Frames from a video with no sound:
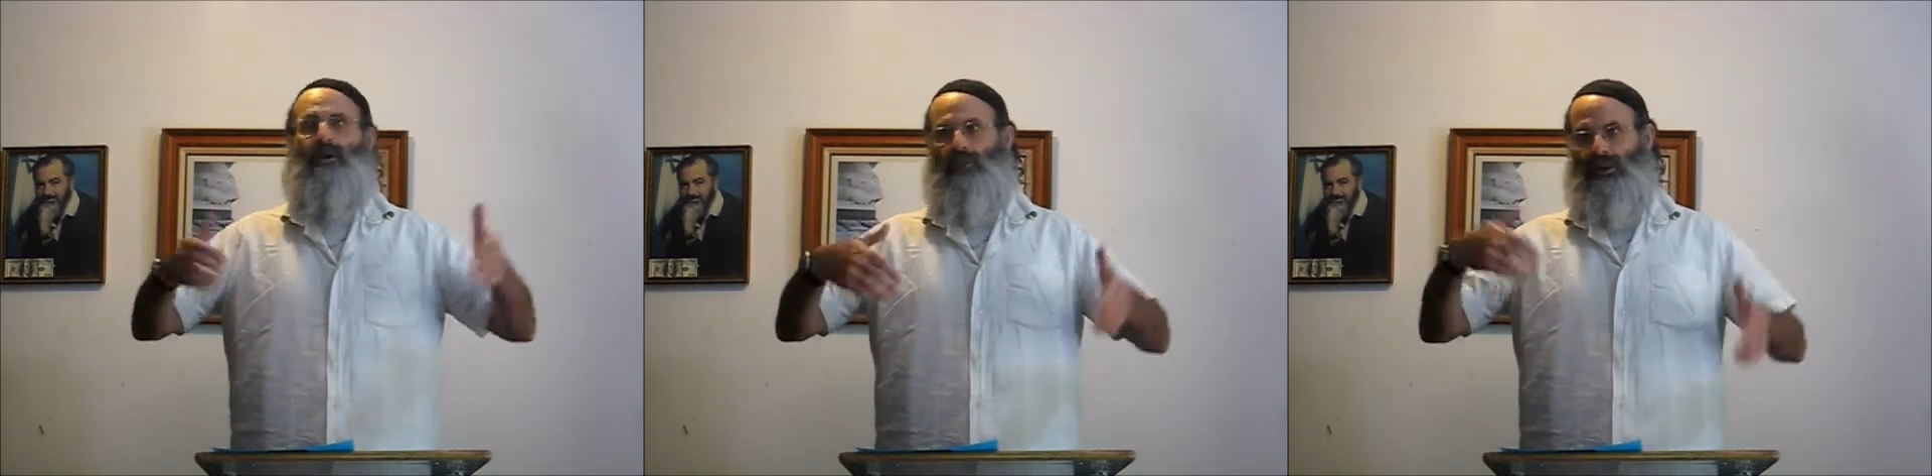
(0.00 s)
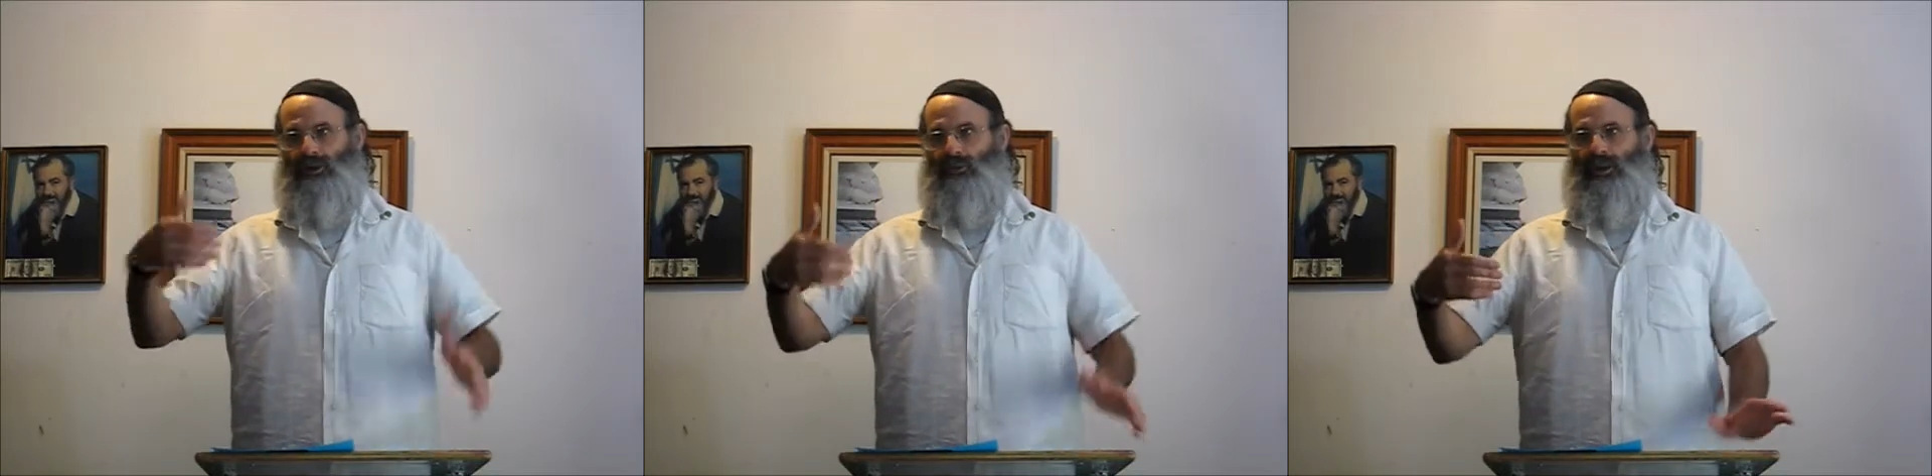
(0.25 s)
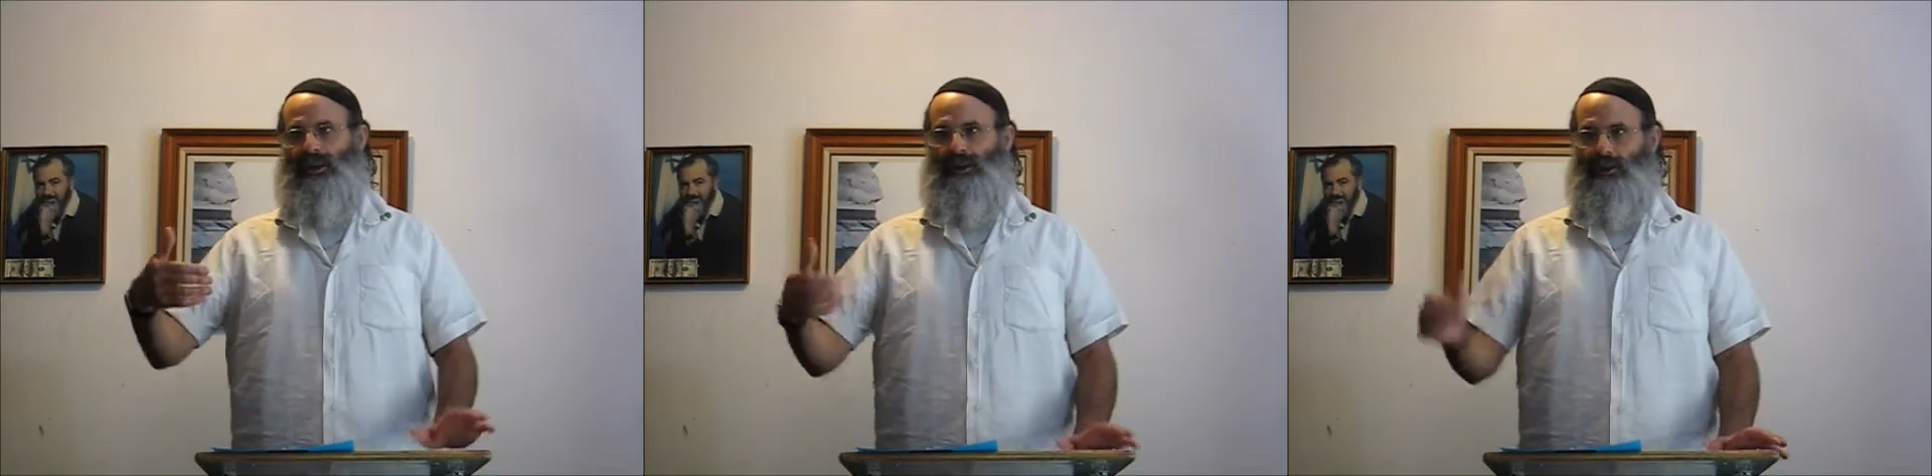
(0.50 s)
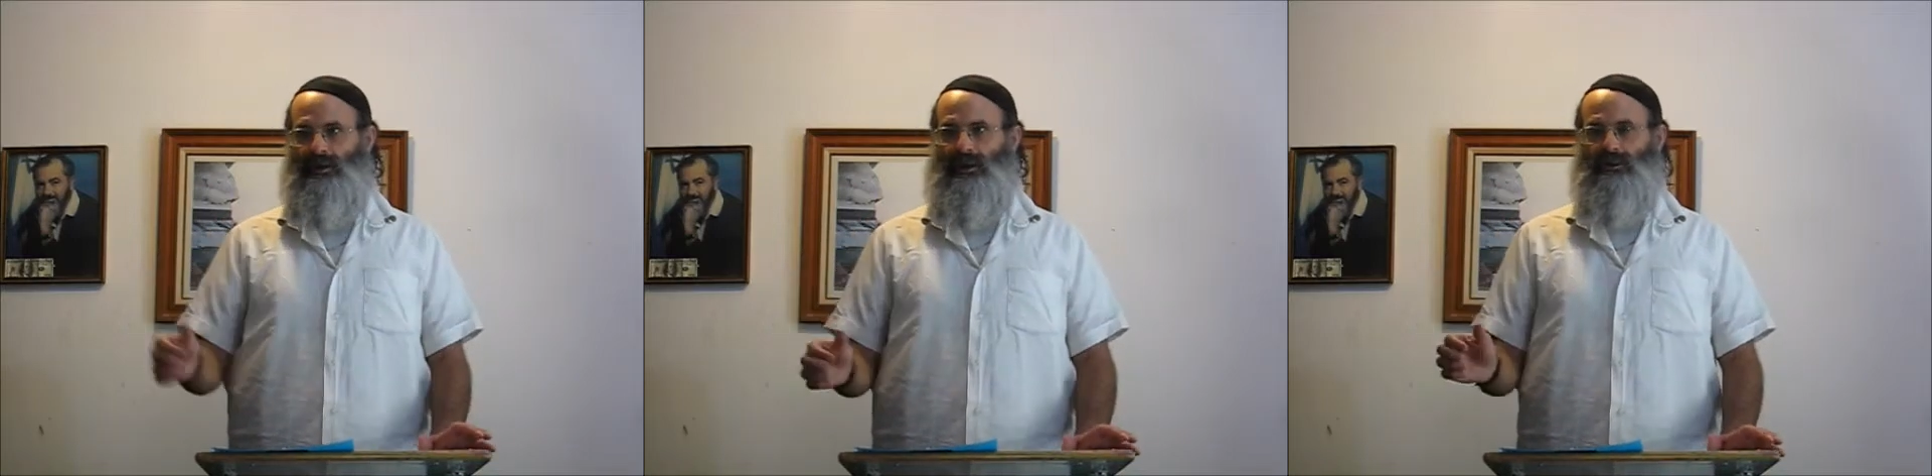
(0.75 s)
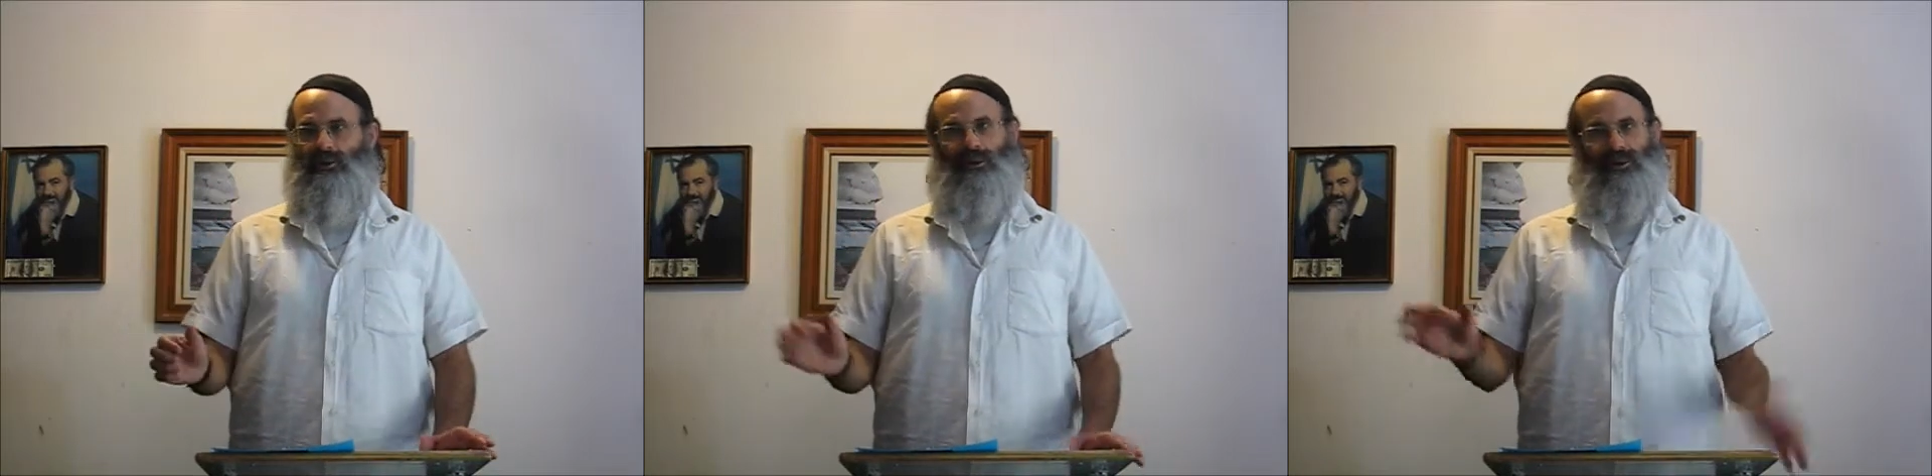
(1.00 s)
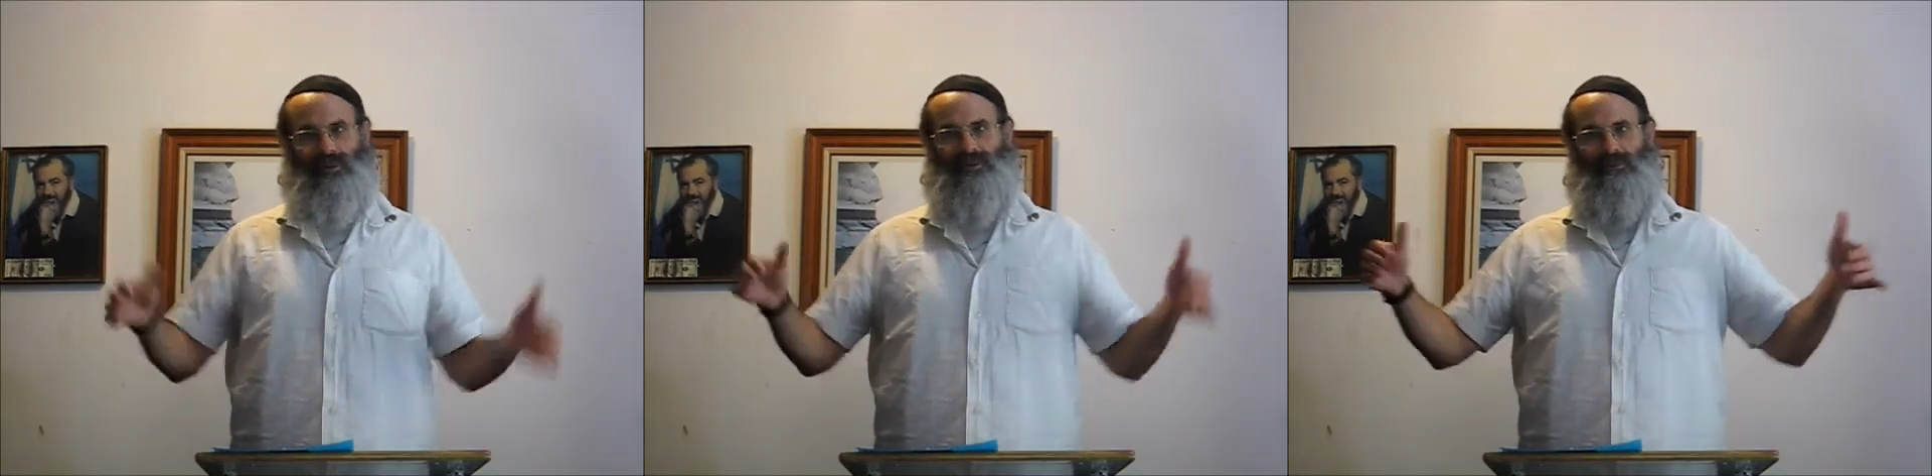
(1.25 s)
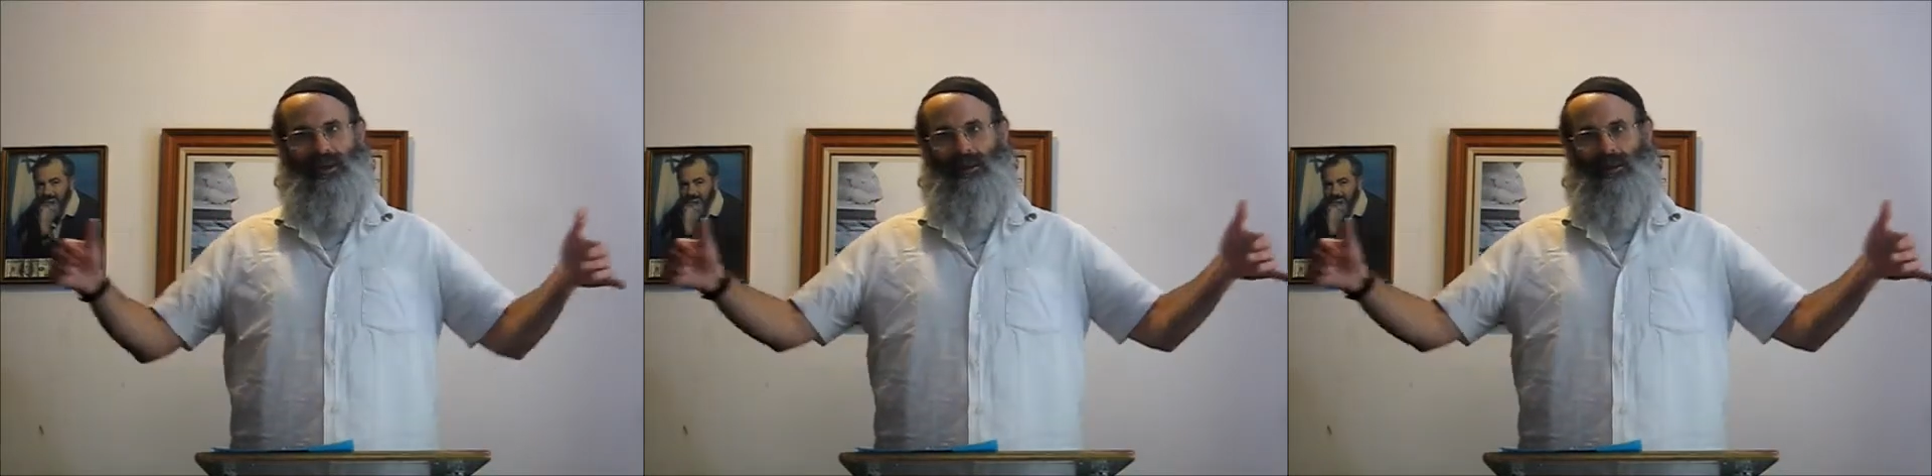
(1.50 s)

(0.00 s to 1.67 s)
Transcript: when you really look into it, there's many,